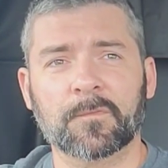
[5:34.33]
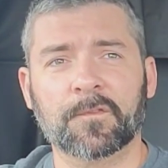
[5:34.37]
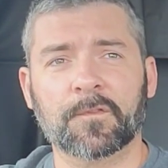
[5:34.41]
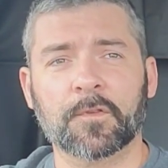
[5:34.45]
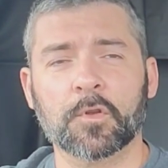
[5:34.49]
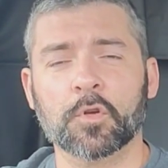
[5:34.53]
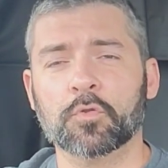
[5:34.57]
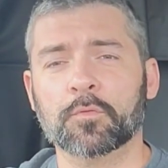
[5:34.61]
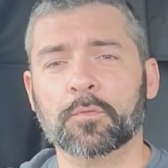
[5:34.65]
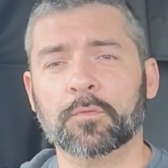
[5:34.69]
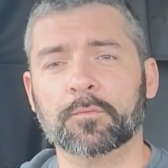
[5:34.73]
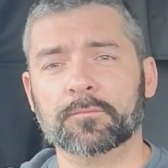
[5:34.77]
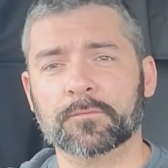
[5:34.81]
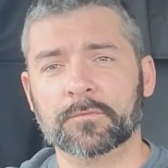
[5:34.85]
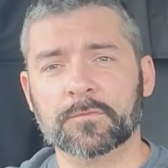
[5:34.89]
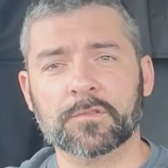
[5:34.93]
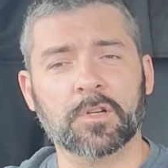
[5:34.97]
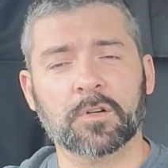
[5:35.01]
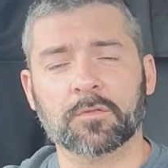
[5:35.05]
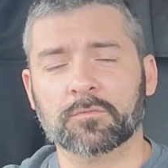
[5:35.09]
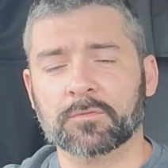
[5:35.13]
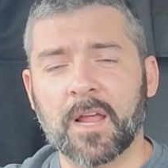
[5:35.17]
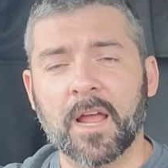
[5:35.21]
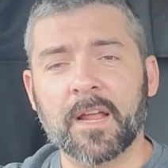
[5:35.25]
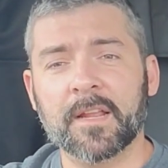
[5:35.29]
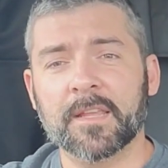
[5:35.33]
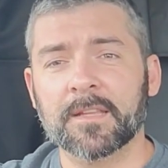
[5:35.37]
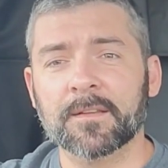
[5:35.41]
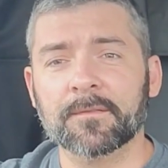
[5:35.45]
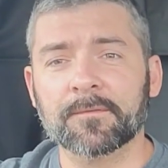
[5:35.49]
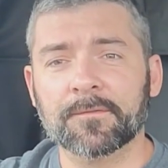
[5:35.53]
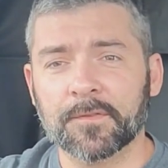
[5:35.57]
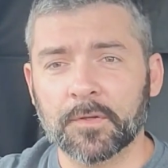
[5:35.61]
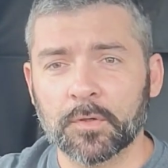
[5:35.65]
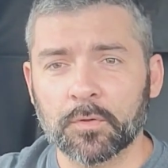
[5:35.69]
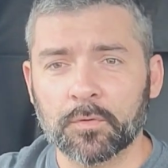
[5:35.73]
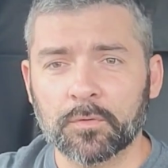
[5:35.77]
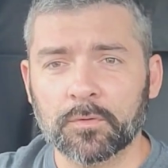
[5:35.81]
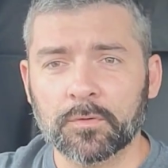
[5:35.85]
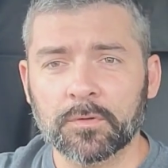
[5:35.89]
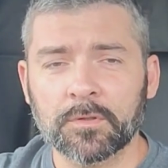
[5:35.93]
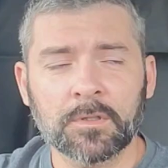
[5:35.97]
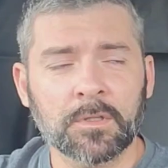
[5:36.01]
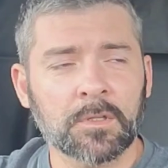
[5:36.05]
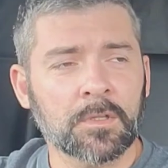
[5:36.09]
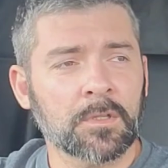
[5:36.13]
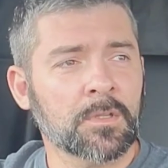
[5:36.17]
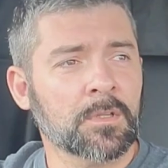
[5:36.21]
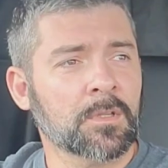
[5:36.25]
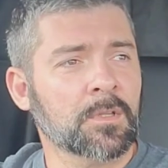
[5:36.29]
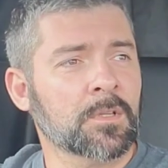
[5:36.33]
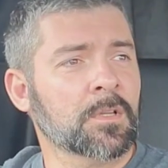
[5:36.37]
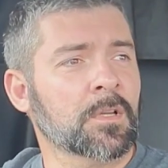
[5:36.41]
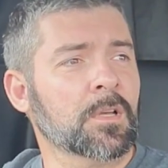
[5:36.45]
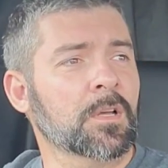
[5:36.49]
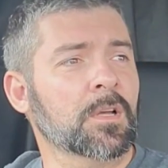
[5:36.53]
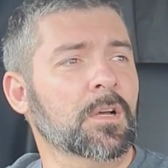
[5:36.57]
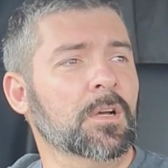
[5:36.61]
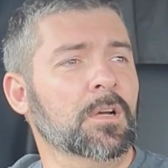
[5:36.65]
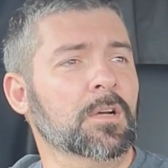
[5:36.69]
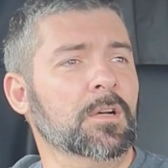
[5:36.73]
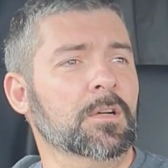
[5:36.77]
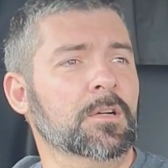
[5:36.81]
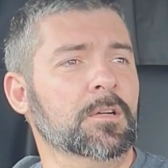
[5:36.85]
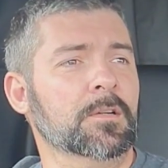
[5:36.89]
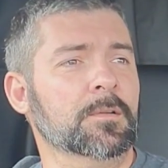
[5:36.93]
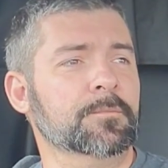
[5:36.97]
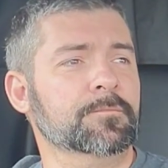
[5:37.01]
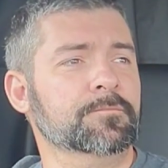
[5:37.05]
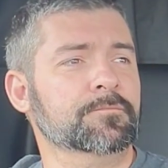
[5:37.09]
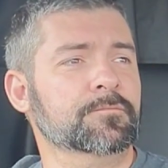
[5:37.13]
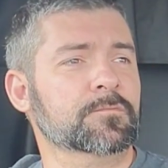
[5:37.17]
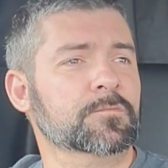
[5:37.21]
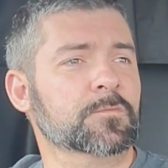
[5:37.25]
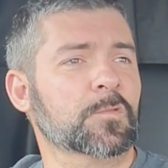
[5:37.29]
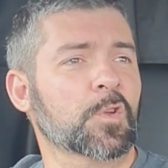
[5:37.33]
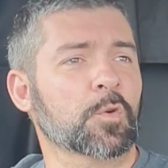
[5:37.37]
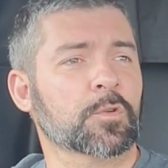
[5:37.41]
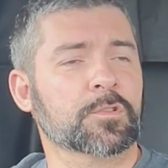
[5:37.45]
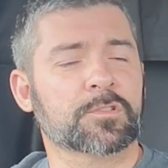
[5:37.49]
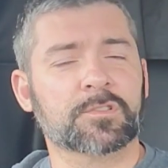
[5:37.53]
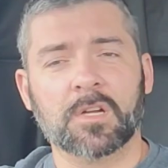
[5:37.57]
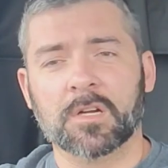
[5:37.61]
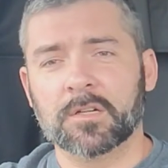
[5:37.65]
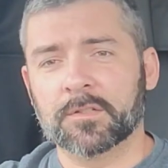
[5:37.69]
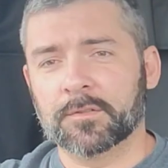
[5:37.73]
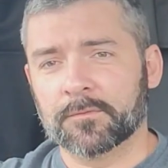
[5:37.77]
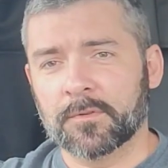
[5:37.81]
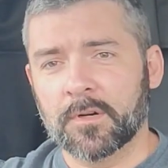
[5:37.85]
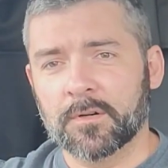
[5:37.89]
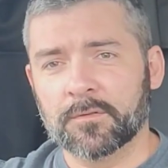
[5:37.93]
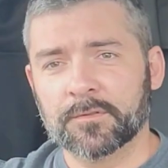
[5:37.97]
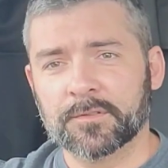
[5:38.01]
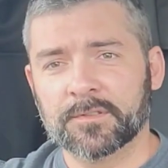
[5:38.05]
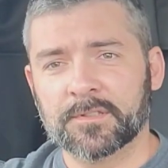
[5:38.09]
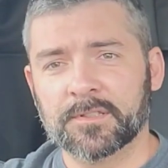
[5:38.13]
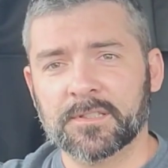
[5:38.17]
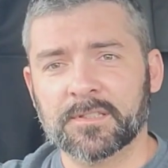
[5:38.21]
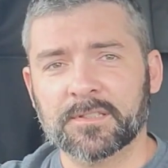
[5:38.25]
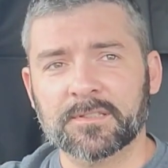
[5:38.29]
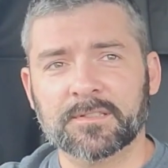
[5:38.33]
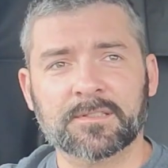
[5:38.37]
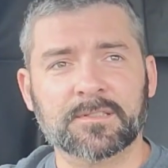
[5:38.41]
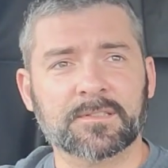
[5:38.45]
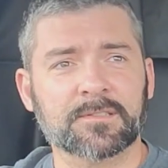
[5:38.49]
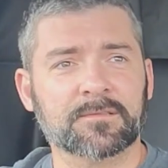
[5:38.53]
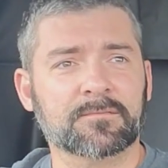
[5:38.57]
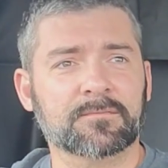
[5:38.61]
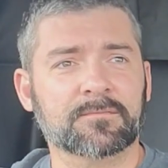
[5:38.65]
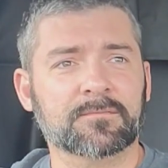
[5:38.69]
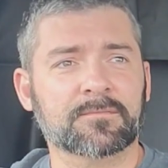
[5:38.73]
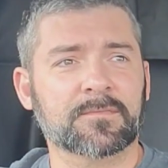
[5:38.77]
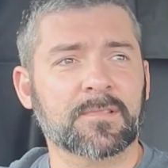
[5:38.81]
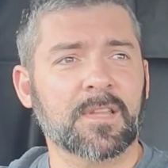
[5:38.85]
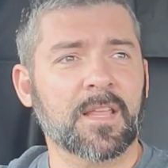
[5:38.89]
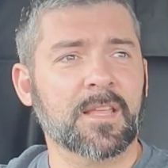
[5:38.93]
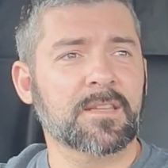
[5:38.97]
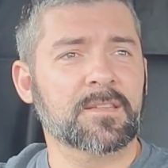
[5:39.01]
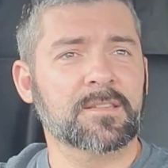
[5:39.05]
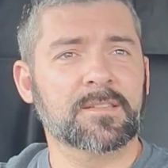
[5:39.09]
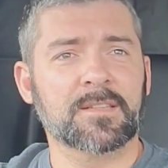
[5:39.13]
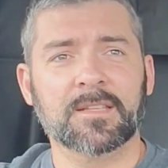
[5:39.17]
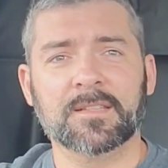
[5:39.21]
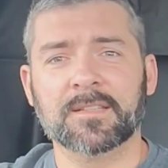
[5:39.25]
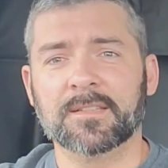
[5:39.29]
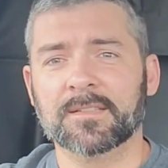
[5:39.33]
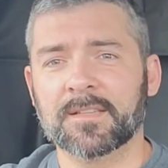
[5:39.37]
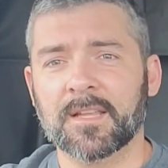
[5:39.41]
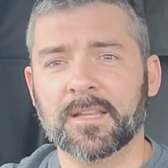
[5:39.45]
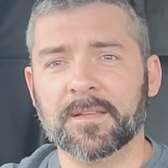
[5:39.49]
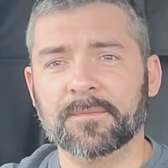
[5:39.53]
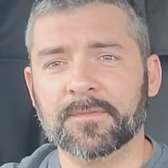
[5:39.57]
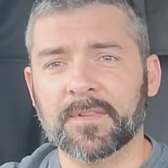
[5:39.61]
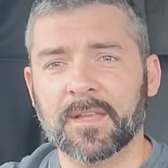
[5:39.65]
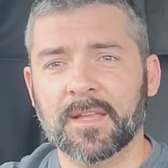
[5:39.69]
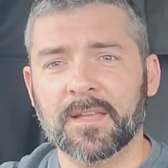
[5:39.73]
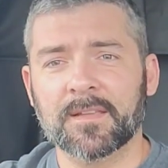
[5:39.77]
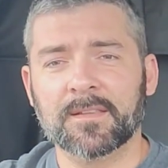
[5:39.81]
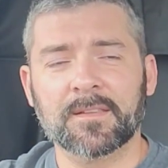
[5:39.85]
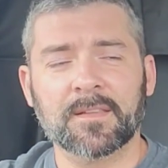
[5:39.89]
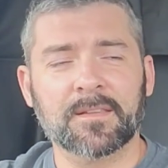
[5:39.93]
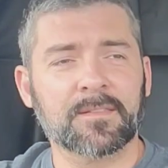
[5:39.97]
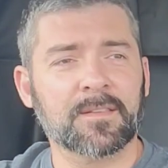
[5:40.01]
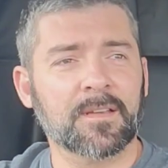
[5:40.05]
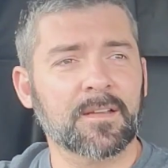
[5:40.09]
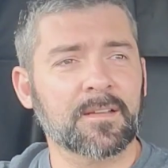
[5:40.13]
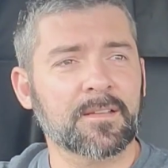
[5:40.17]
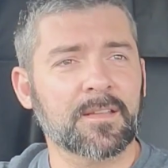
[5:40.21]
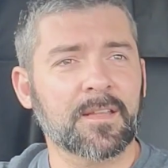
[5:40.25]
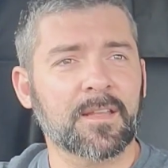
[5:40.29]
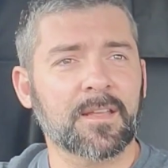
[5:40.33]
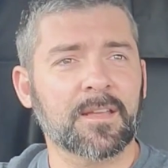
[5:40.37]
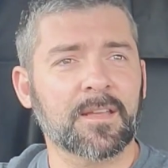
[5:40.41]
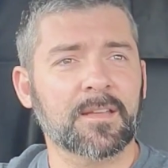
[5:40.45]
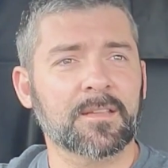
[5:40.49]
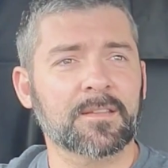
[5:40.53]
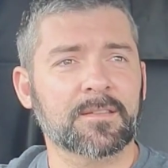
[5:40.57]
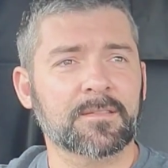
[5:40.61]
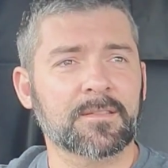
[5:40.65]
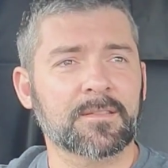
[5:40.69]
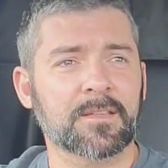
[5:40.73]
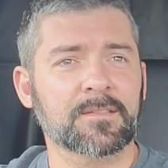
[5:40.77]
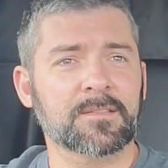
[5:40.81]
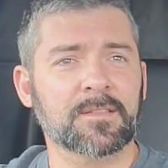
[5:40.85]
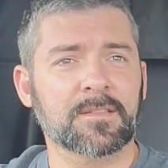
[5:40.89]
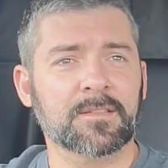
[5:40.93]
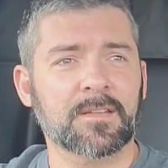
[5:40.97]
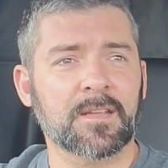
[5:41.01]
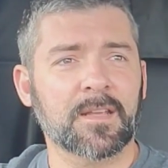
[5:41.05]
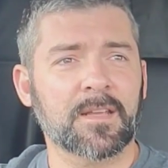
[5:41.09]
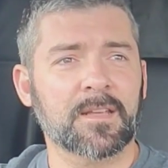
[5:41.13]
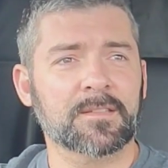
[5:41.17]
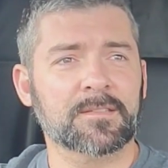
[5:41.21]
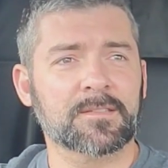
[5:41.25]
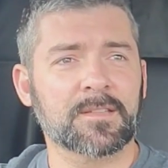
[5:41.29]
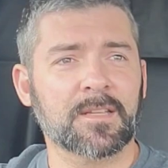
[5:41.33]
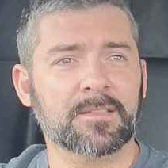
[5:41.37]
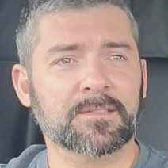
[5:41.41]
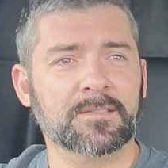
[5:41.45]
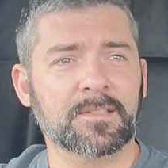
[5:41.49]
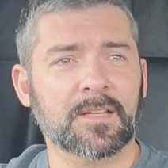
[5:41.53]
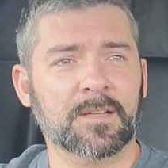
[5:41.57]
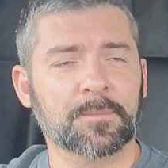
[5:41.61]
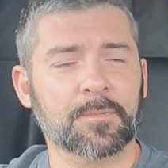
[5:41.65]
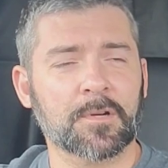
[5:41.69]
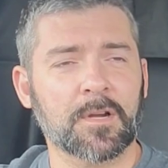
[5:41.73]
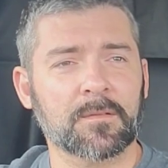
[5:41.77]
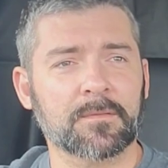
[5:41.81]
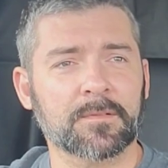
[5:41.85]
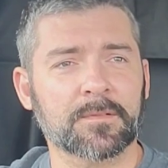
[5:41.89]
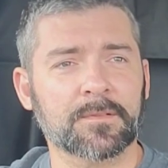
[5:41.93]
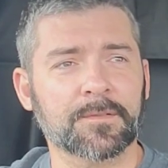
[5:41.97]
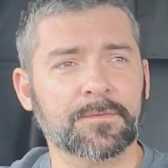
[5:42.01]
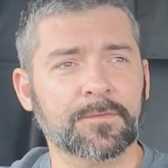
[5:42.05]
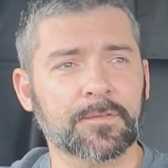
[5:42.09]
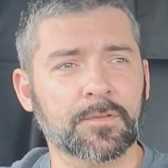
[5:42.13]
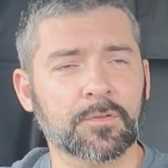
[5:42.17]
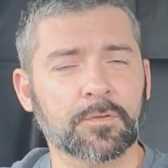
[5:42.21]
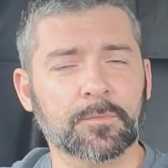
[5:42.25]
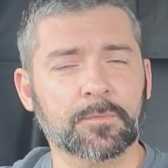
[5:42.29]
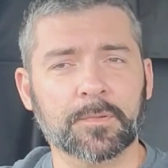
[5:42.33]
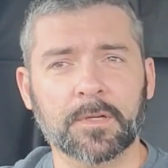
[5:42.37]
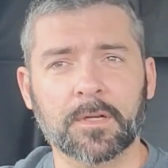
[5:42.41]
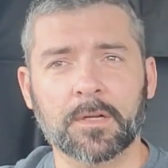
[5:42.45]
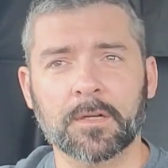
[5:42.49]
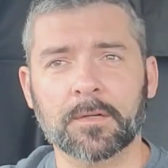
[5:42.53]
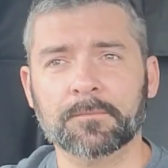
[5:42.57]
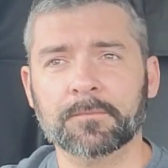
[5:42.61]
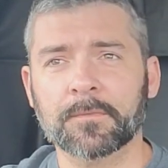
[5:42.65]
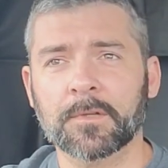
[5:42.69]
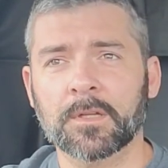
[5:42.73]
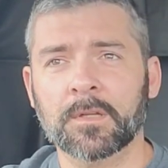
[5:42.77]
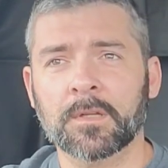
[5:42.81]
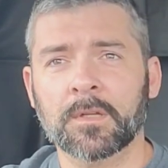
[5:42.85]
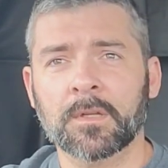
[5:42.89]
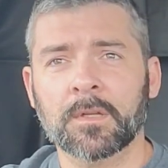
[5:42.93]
fuel, you know, not getting fuel. Of course, talked to Road Assist. They said the same thing. They thought, yeah, they said, yeah, it sounds like probably the fuel pump.